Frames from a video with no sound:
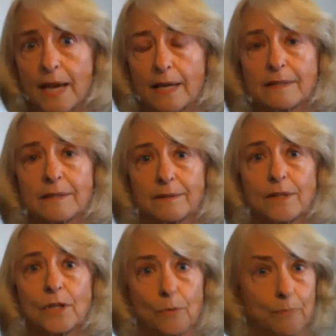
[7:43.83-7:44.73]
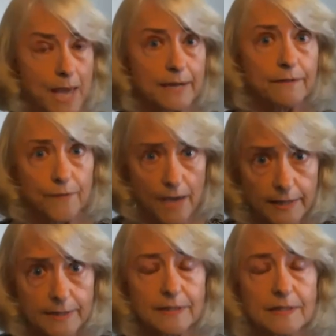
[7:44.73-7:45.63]
had, you know, bad
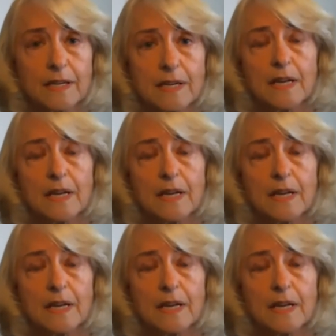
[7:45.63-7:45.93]
effects.